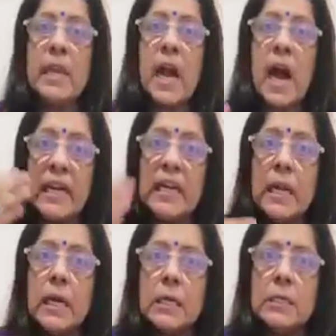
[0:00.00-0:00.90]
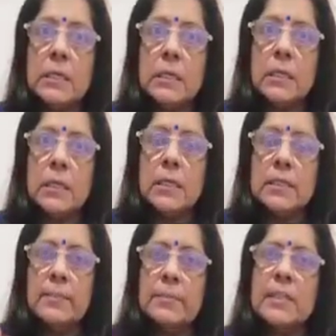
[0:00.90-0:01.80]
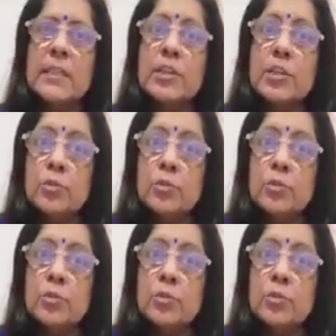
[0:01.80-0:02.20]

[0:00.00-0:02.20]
me unlearn something that